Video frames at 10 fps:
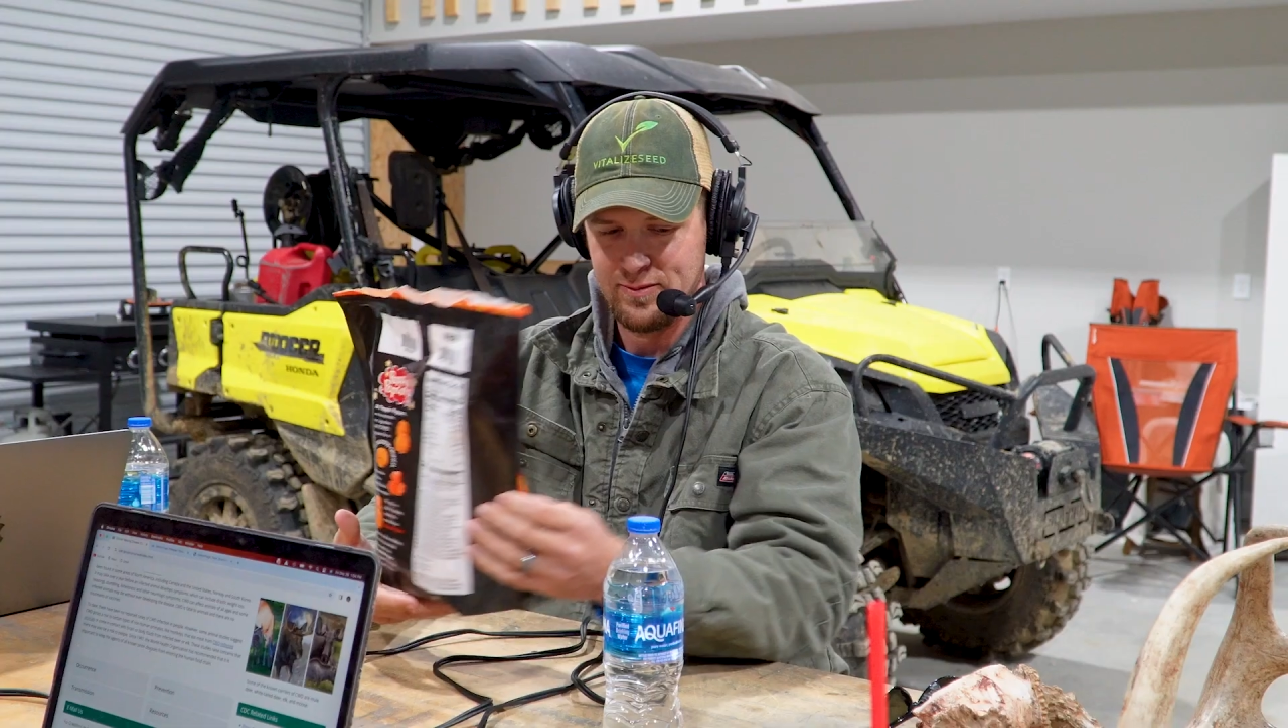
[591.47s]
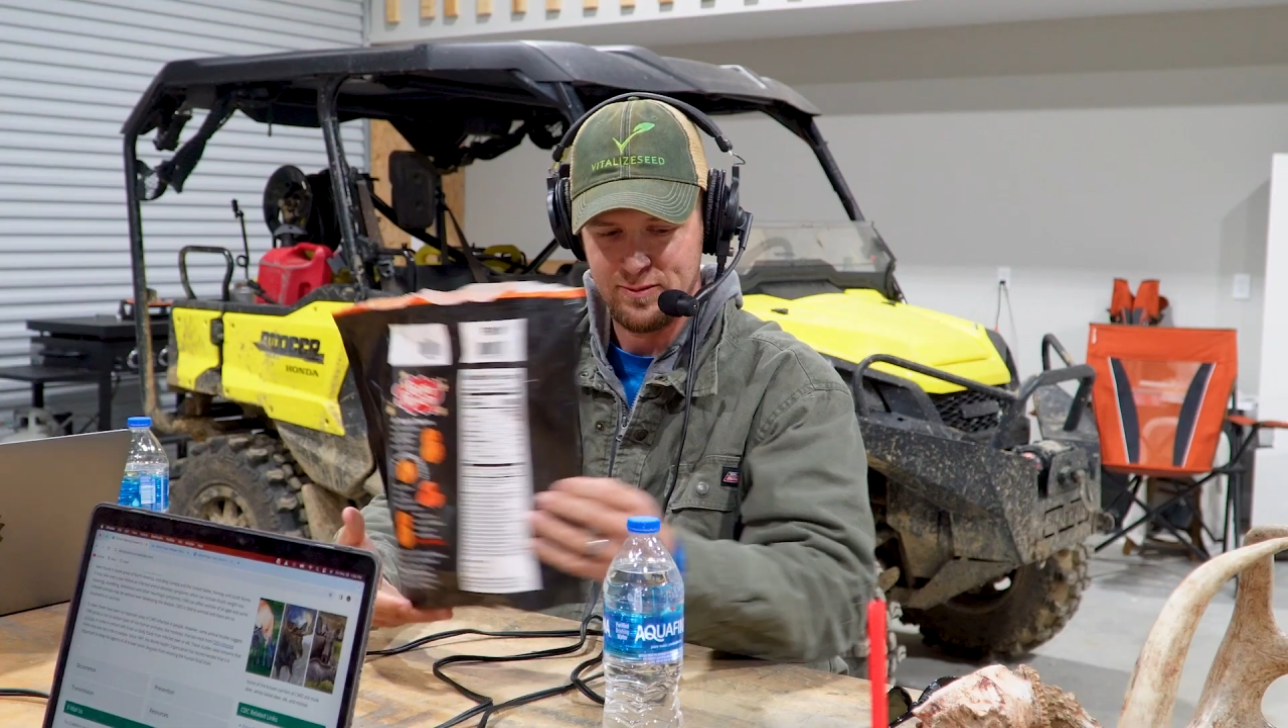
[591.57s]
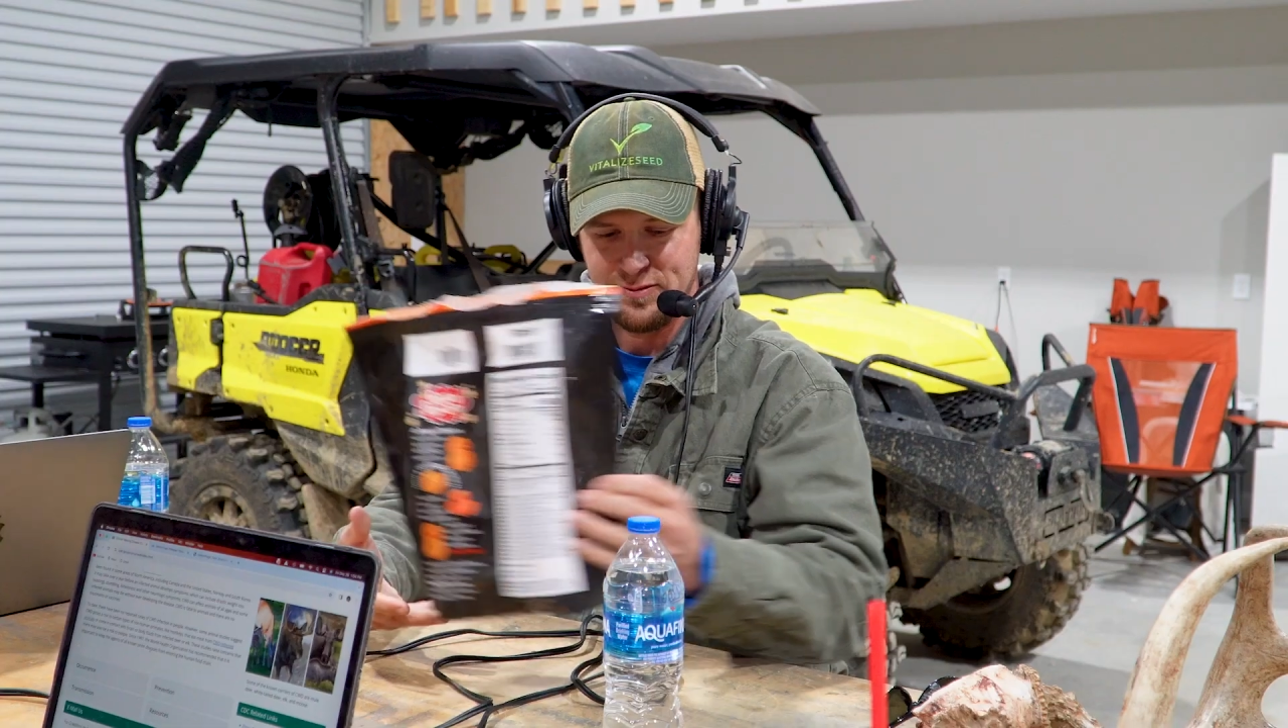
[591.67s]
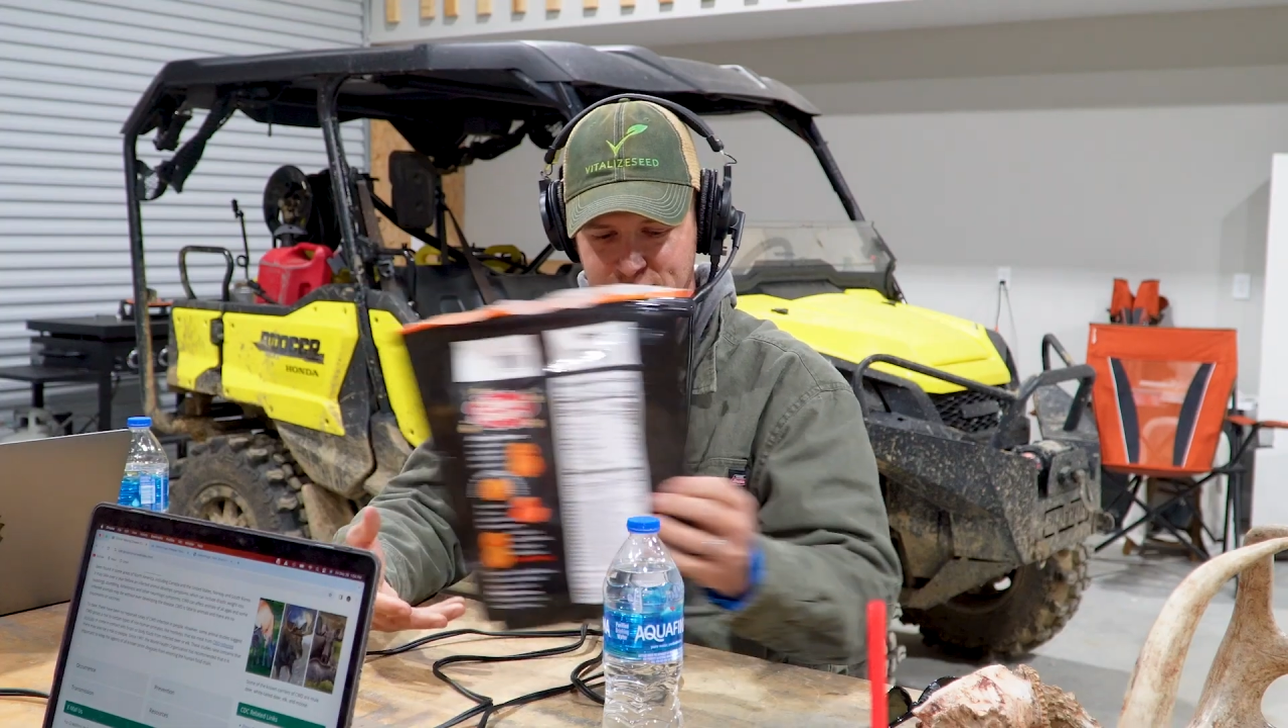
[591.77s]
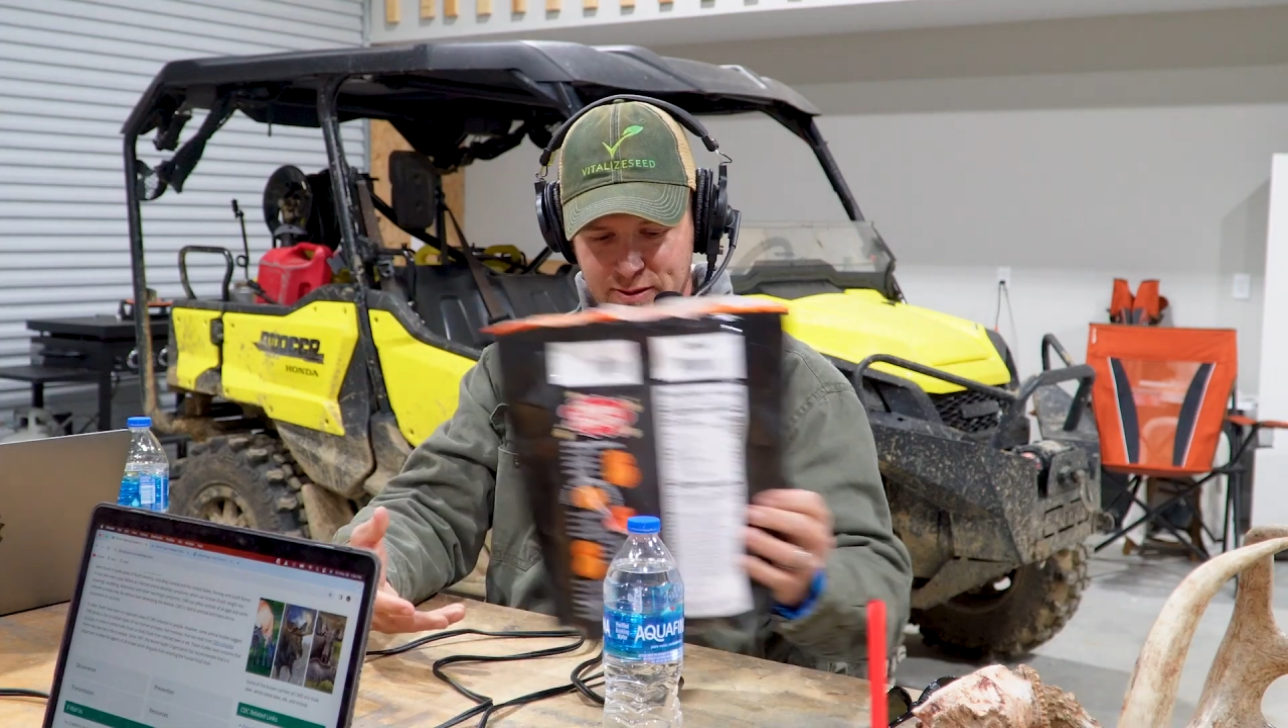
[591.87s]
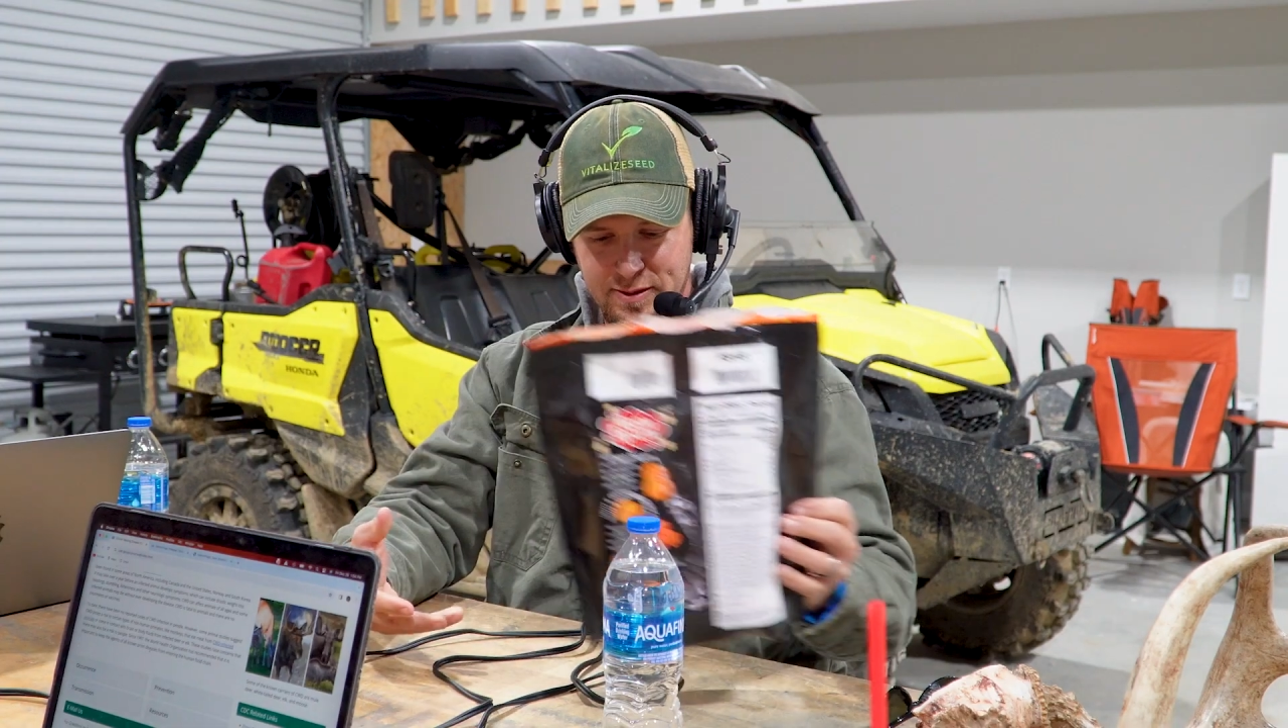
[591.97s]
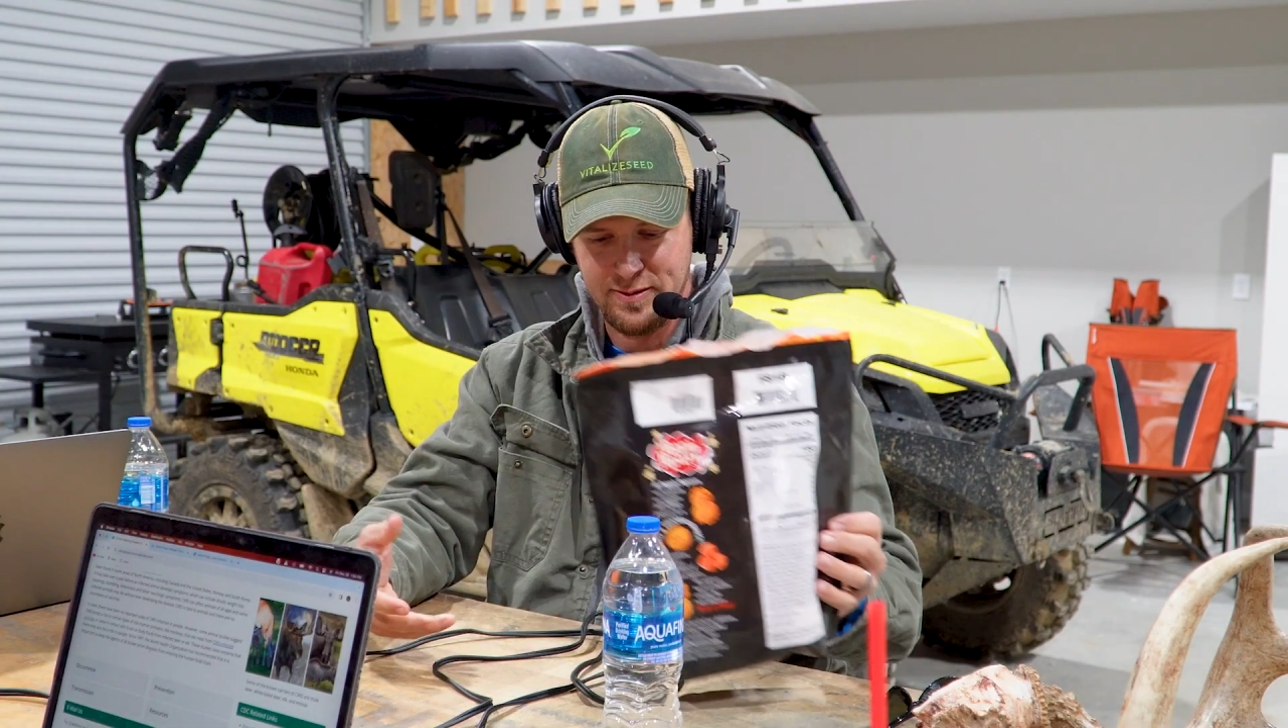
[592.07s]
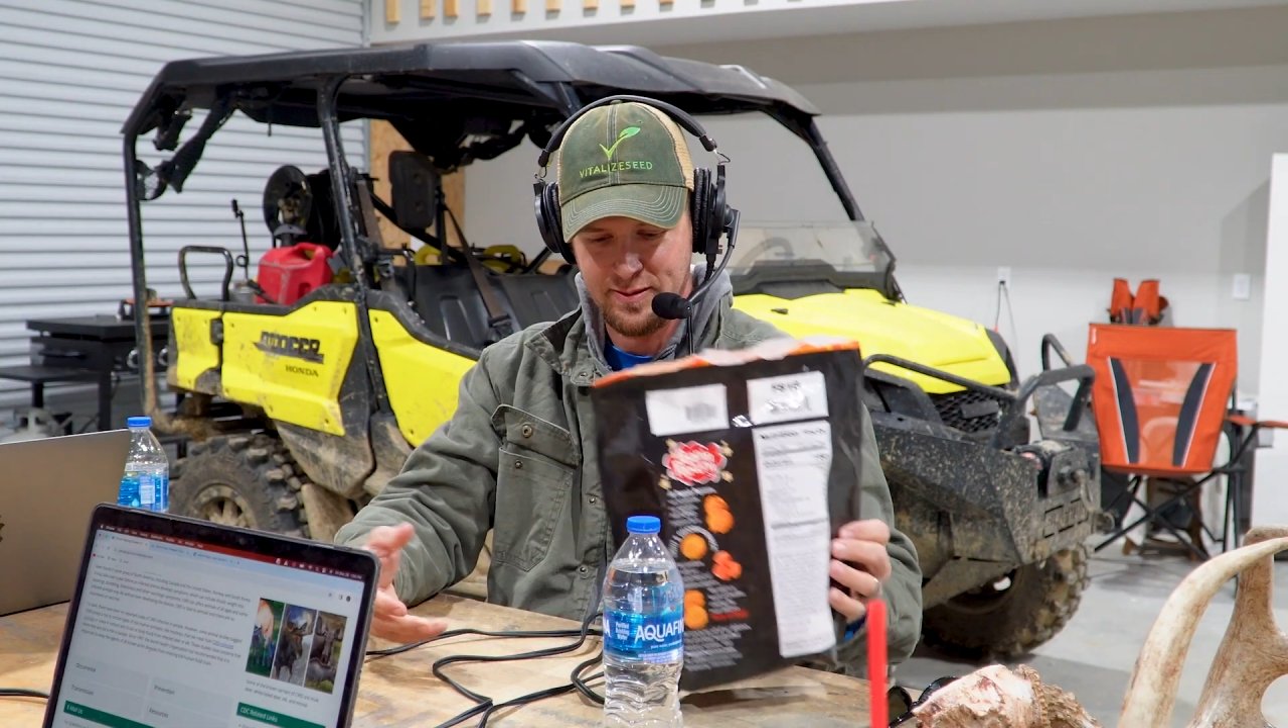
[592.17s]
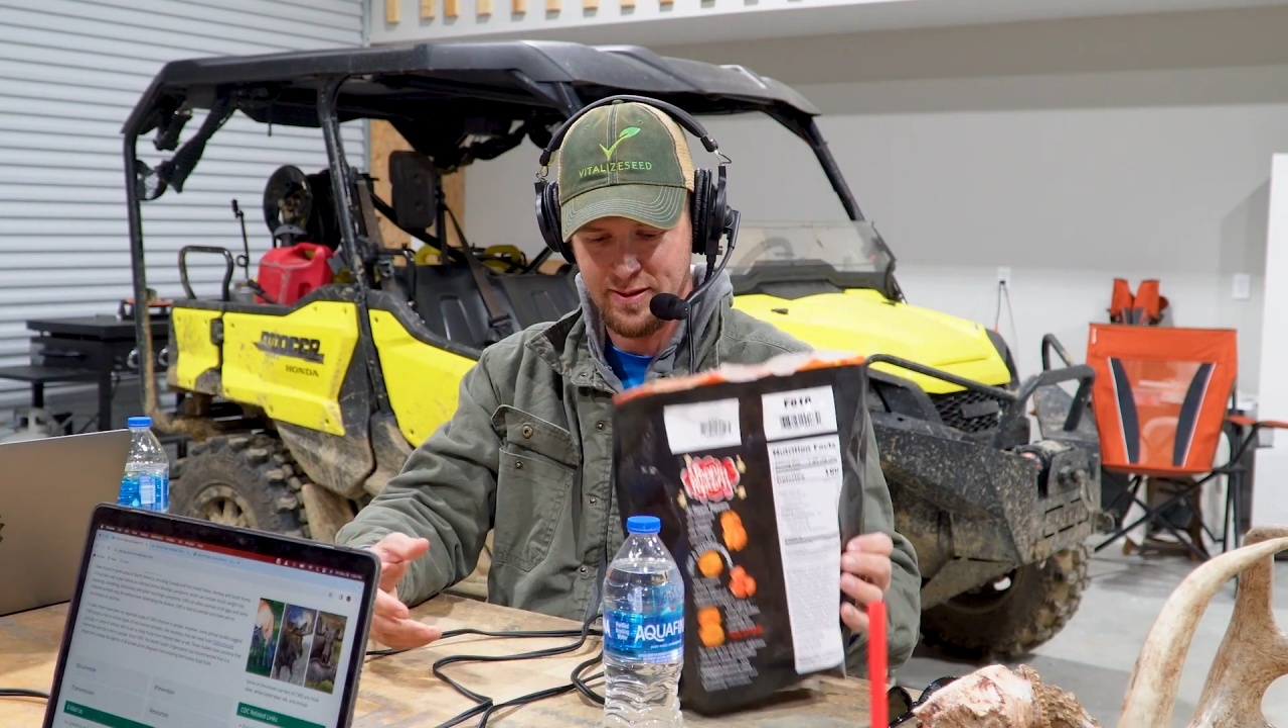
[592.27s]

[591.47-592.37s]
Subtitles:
little fun,